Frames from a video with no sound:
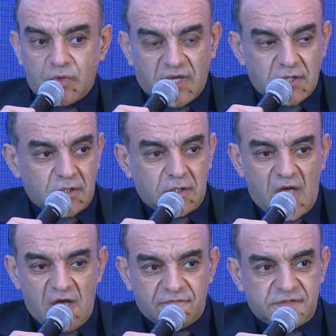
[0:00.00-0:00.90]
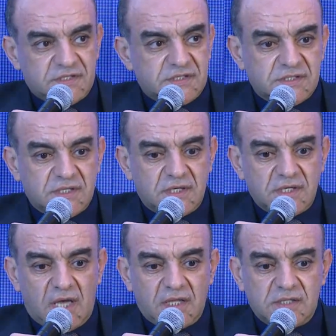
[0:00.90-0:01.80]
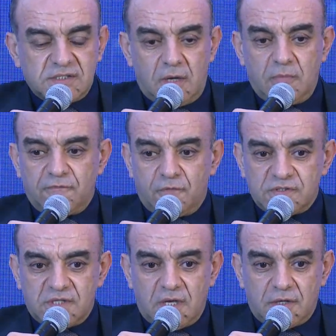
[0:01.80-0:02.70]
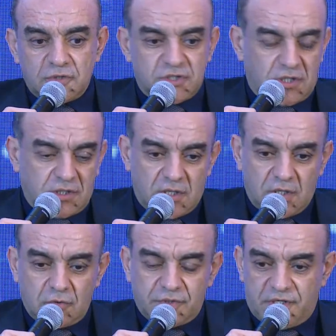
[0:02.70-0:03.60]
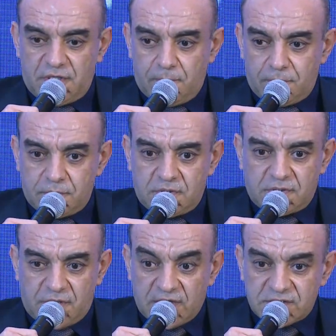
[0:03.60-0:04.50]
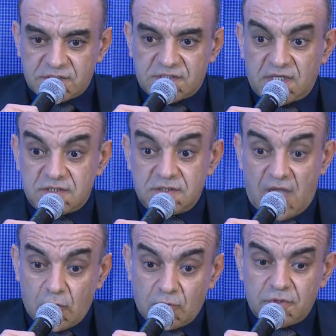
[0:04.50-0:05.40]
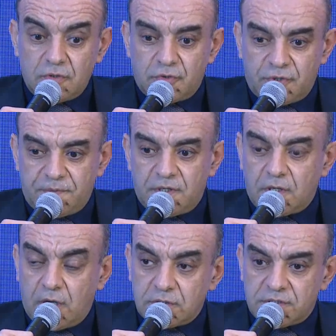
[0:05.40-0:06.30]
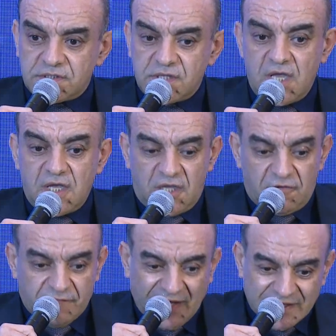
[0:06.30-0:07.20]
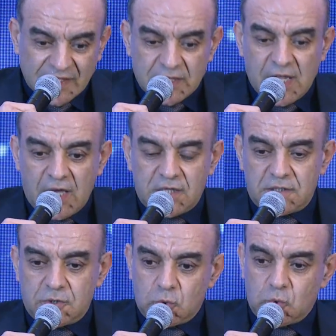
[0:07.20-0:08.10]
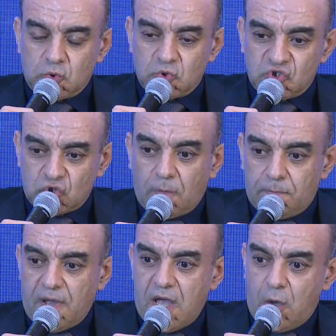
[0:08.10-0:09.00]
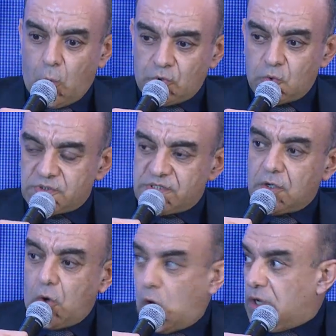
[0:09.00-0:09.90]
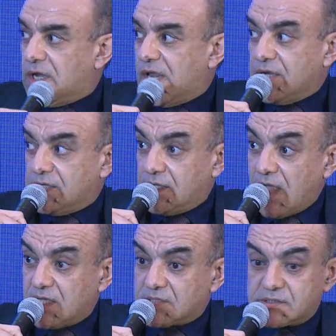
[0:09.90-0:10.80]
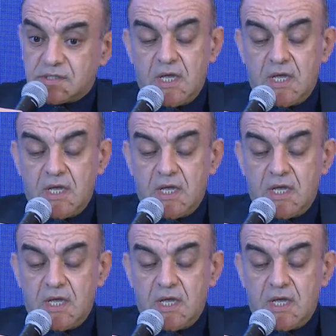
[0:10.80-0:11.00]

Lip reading: can have this an example for the Russian-Ukrainian crisis, that now European countries give a deadline to stop using oil and gas.